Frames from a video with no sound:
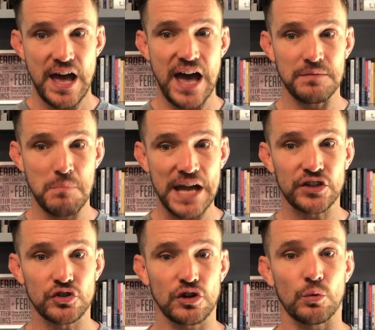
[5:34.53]
and make
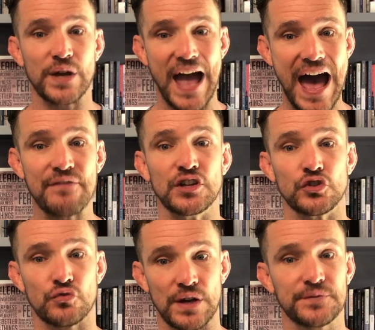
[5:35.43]
sure we haven't
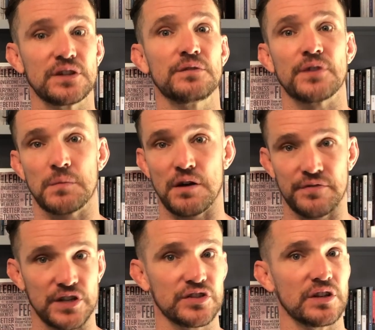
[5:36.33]
drifted from our
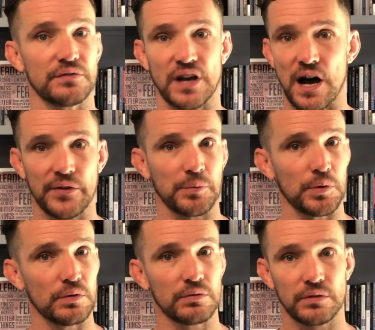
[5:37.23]
vision of
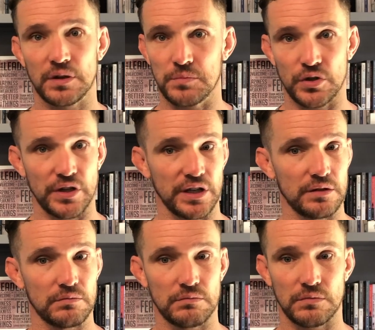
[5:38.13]
gospel, community,
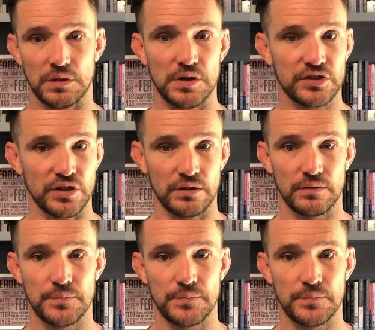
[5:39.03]
and mission.